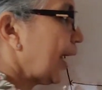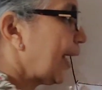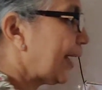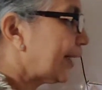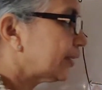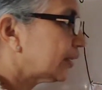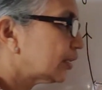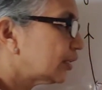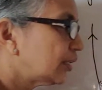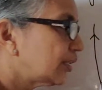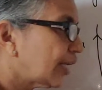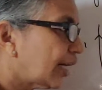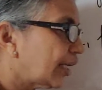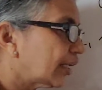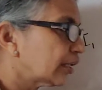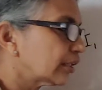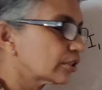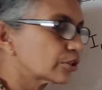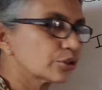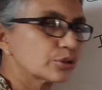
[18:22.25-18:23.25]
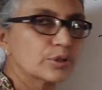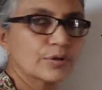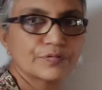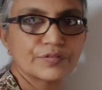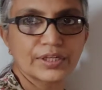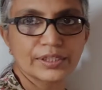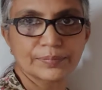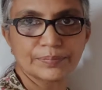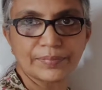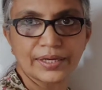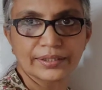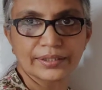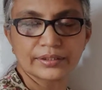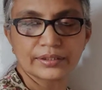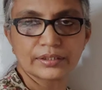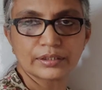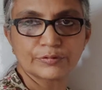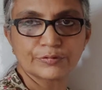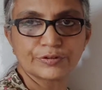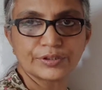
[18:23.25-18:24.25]
And the direction of that
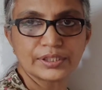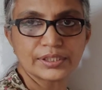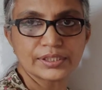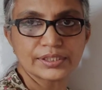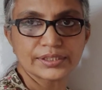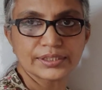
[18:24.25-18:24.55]
magnetic field